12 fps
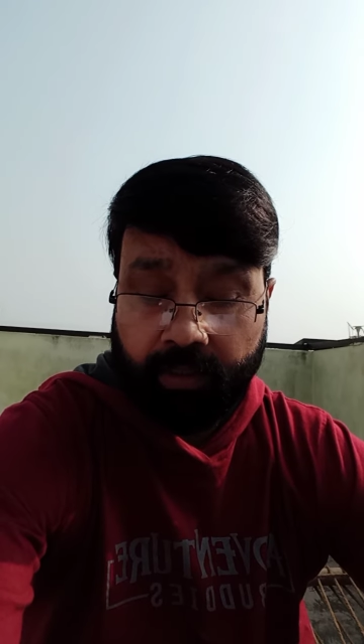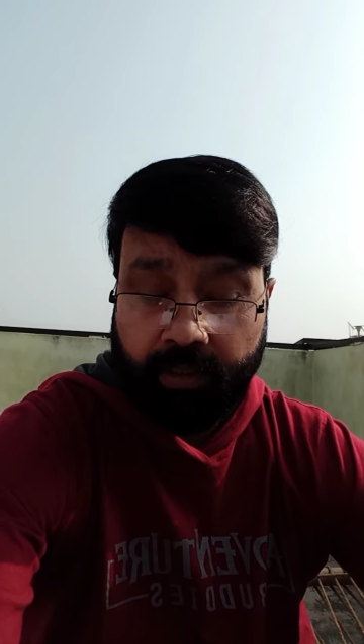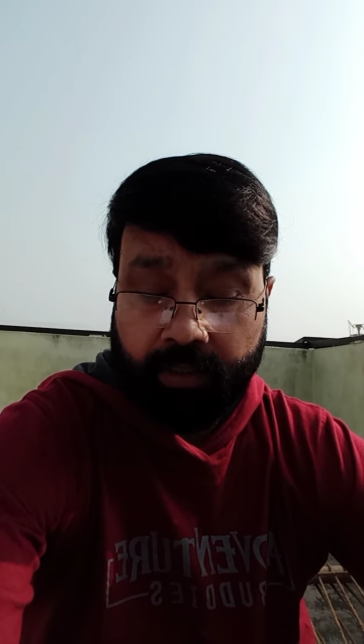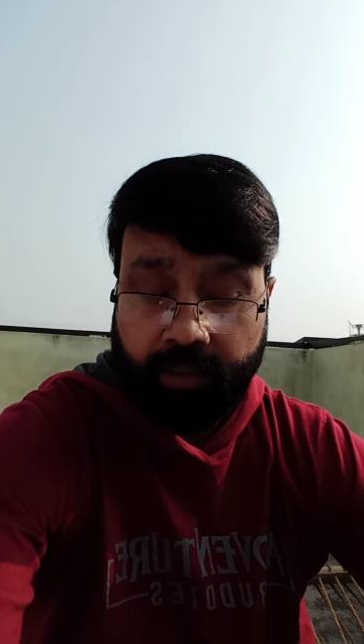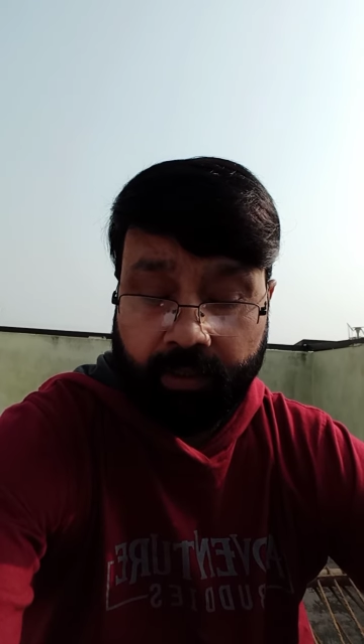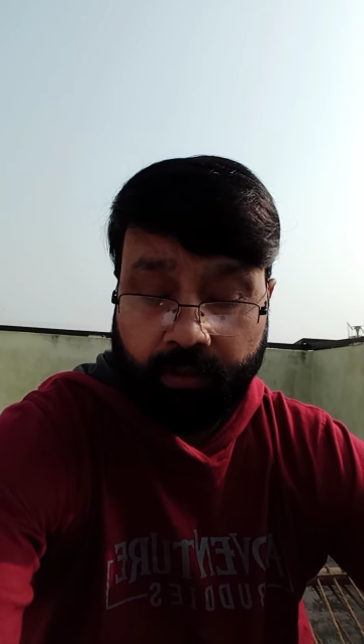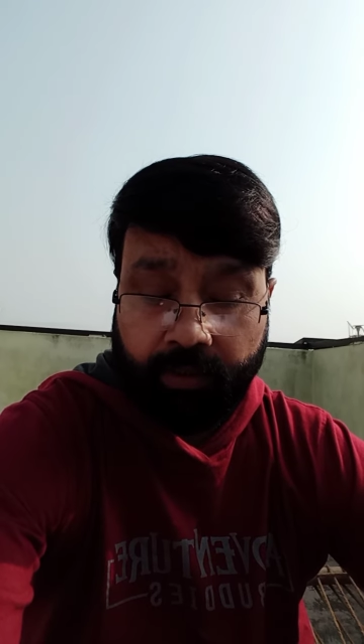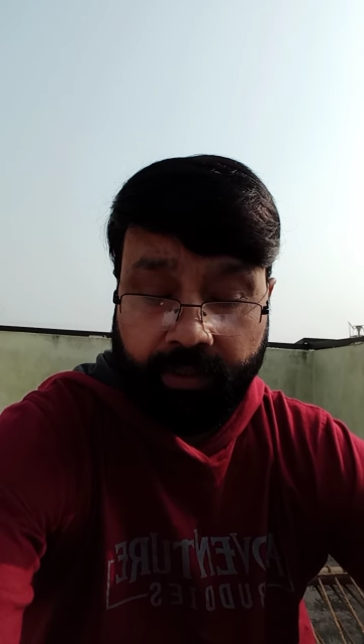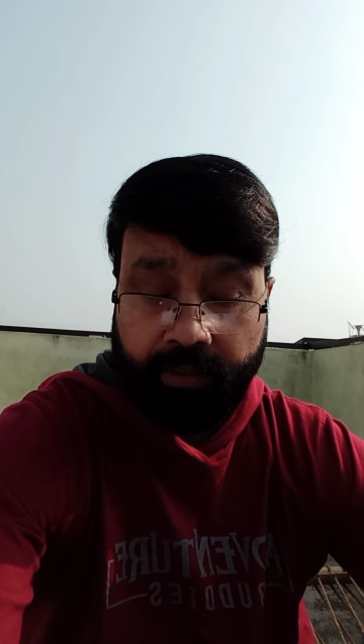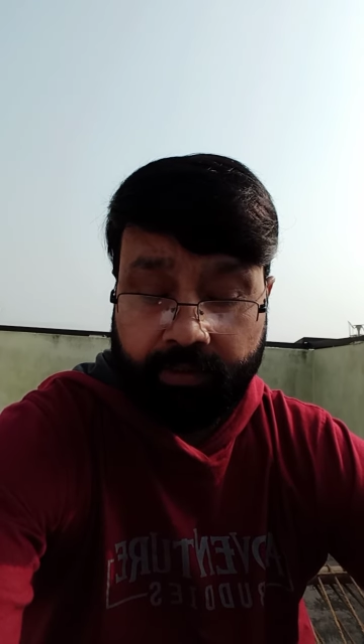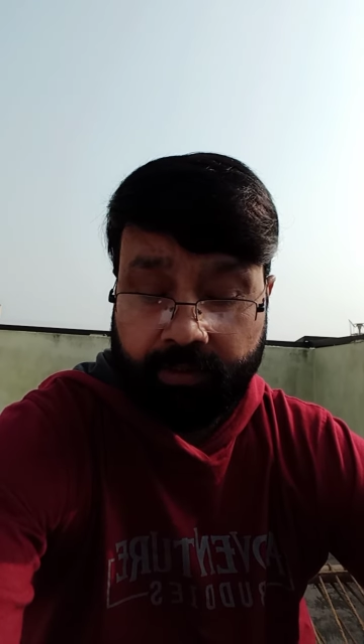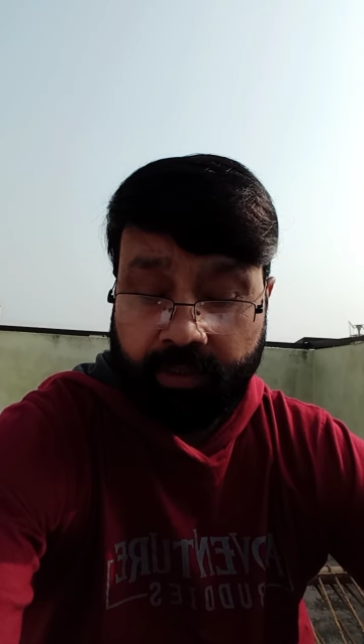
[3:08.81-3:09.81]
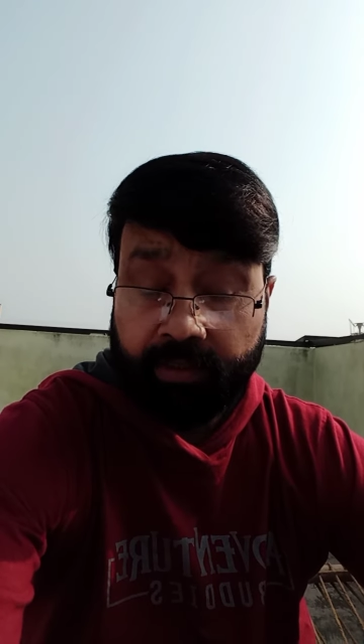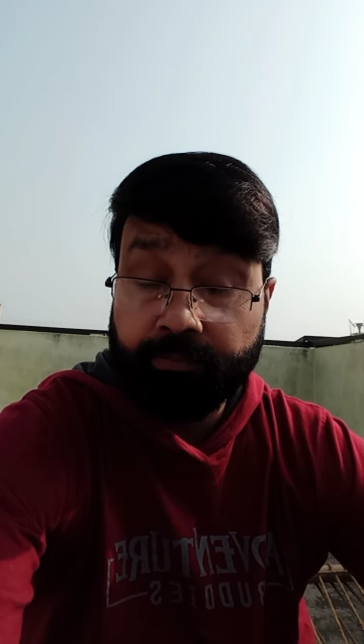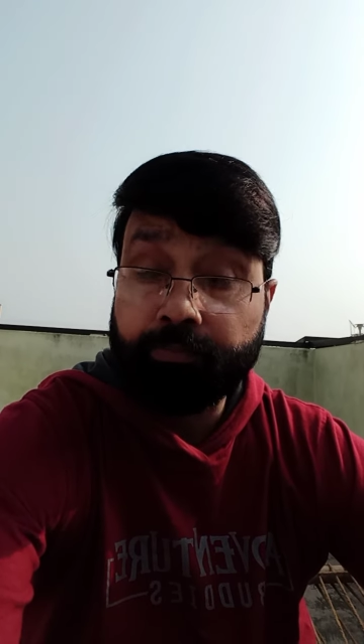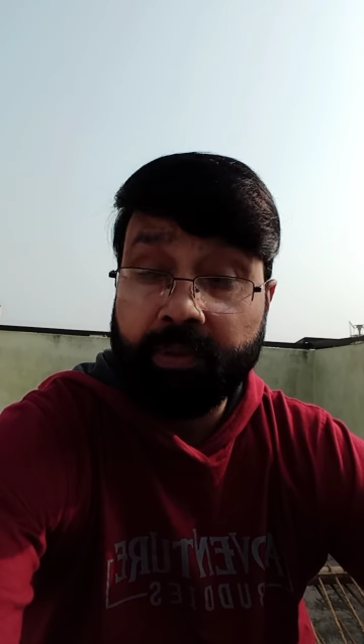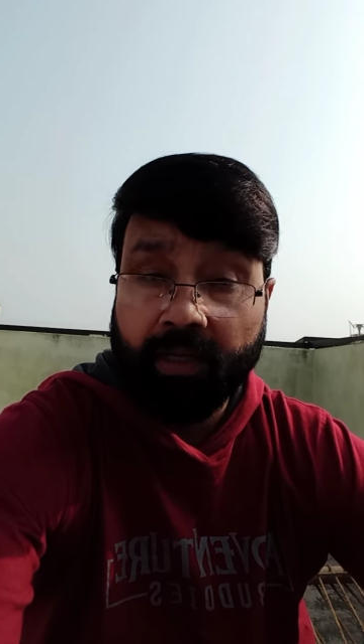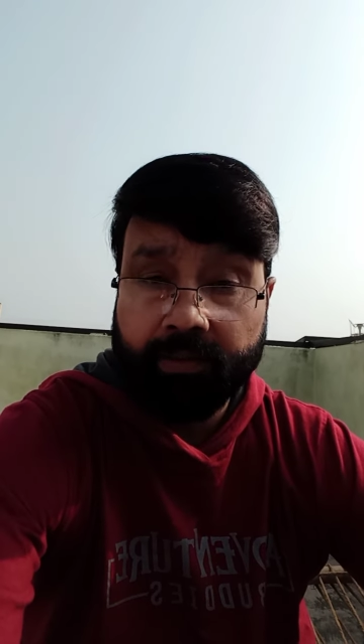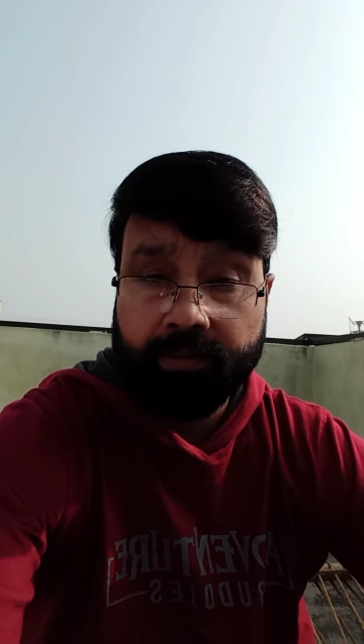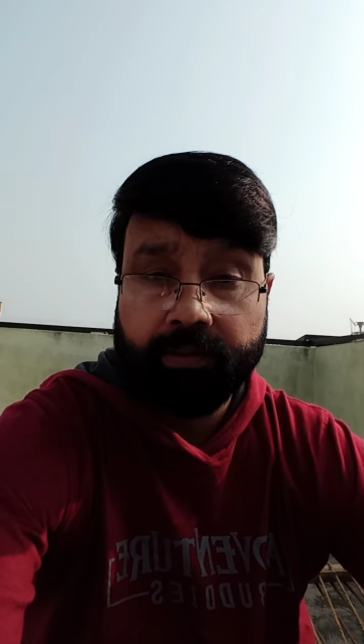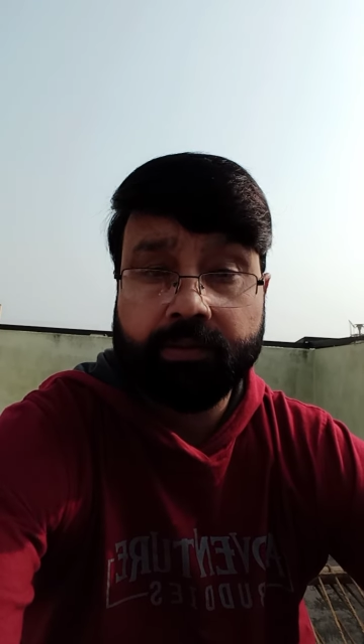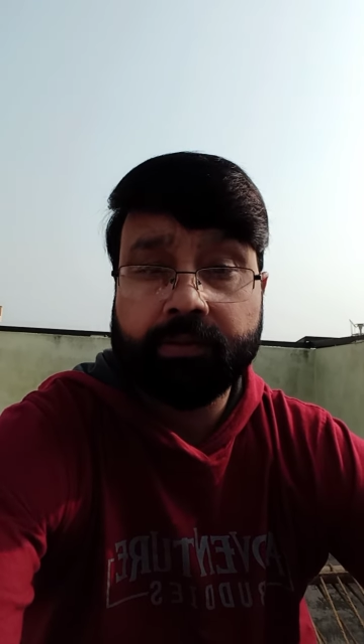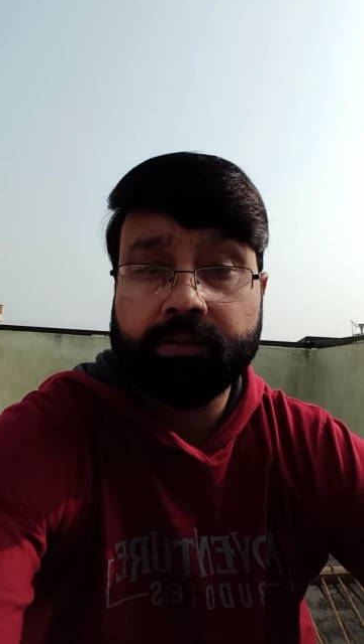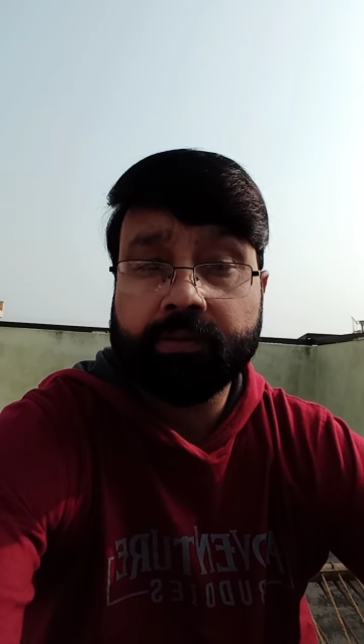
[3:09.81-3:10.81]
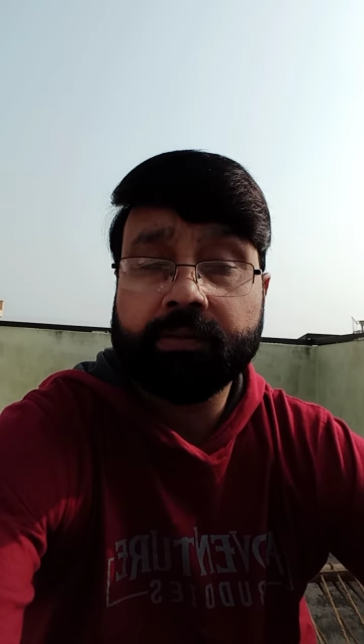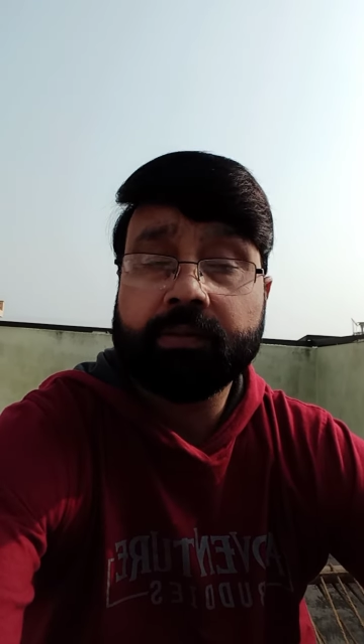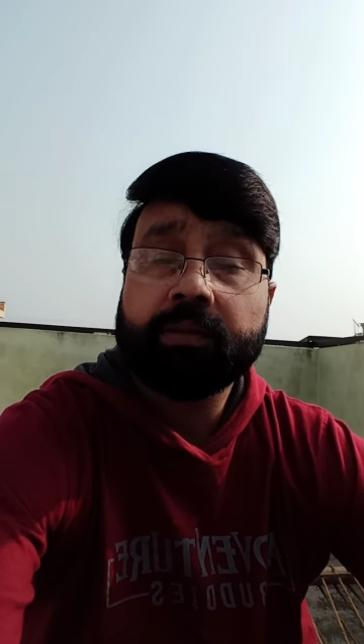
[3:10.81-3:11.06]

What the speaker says: Aquarius and Pisces.